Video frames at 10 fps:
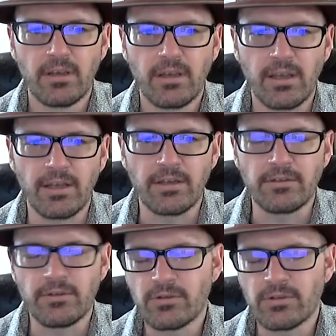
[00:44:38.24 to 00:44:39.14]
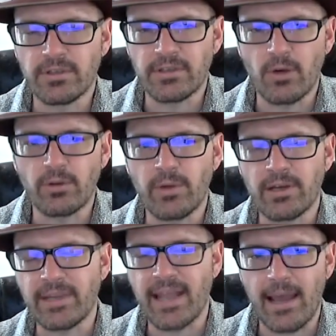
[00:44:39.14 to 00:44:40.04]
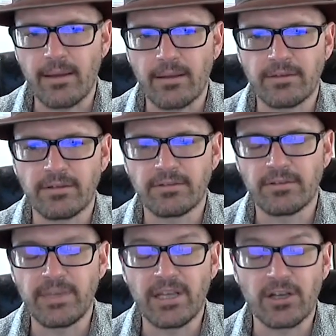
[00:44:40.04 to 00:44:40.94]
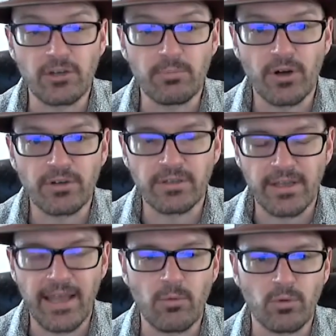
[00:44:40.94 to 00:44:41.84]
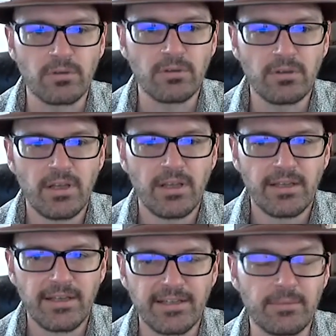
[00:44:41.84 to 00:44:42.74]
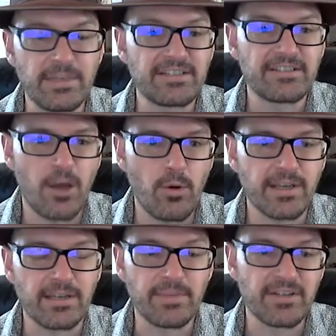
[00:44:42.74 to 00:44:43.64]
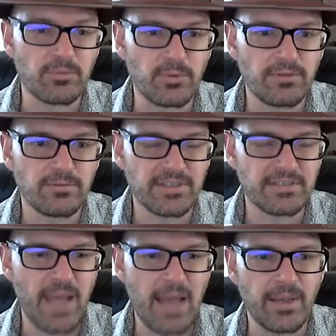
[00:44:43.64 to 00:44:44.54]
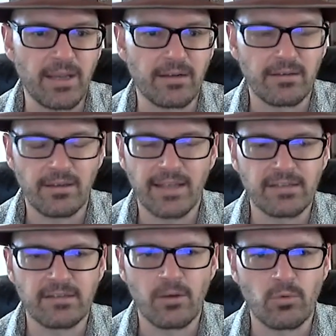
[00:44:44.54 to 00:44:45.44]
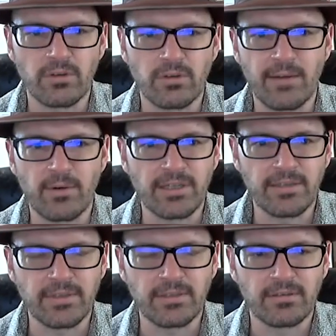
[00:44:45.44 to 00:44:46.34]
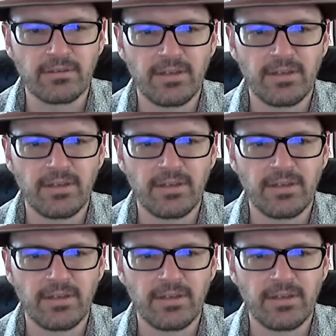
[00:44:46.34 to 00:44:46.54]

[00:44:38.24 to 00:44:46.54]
And usually the only way to be to be a good person in that world is to be stoic and miserable, which is Batman. And that's not a world that I want to live in.